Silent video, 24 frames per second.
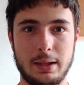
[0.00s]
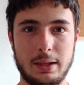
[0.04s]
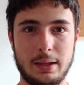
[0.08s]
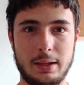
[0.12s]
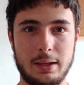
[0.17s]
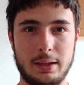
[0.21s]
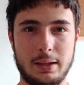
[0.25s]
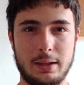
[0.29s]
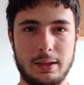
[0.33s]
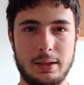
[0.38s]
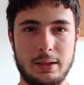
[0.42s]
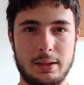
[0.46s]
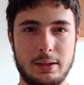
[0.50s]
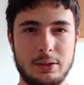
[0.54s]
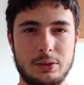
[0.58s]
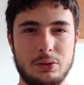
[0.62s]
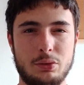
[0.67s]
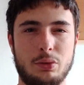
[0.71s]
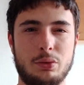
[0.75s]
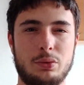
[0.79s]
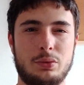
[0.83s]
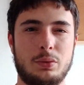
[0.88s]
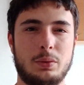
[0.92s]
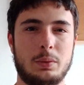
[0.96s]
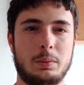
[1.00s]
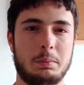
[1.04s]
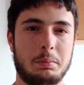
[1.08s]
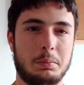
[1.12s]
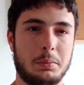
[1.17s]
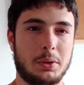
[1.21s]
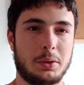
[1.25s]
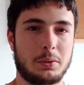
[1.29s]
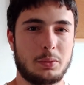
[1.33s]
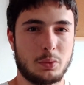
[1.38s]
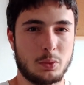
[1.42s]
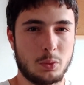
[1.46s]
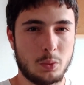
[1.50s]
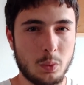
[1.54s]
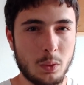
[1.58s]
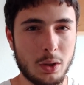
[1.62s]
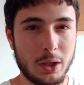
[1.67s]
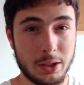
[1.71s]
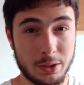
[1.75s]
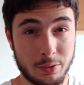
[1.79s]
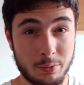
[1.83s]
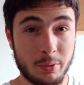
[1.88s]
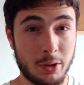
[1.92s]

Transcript: and it's also a quite